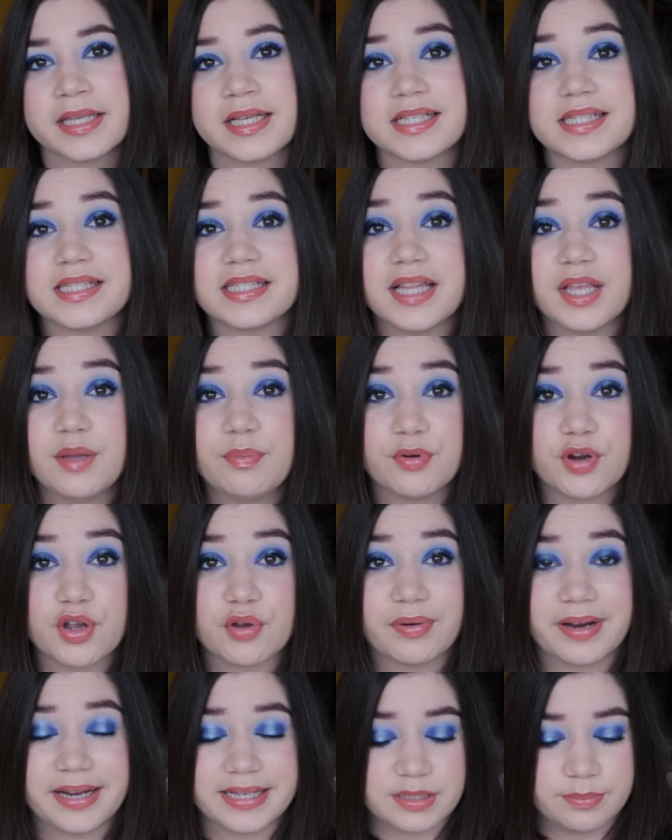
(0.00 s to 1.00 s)
slow
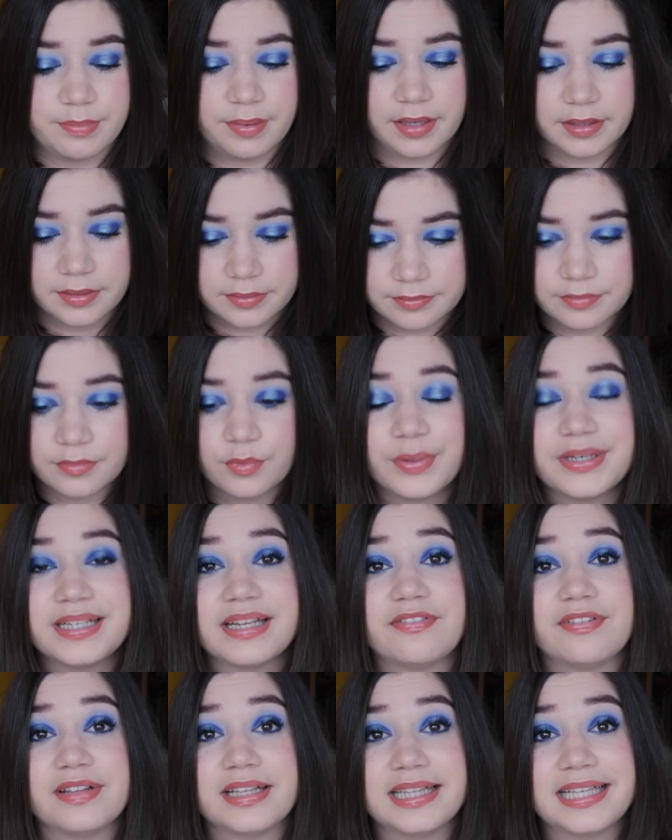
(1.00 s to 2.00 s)
progress, but we're
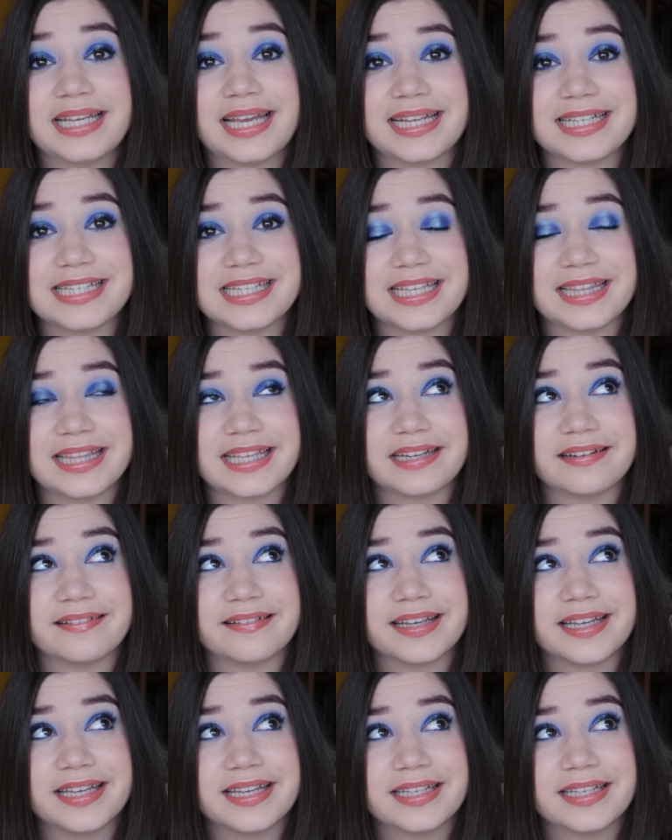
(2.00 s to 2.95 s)
definitely getting there.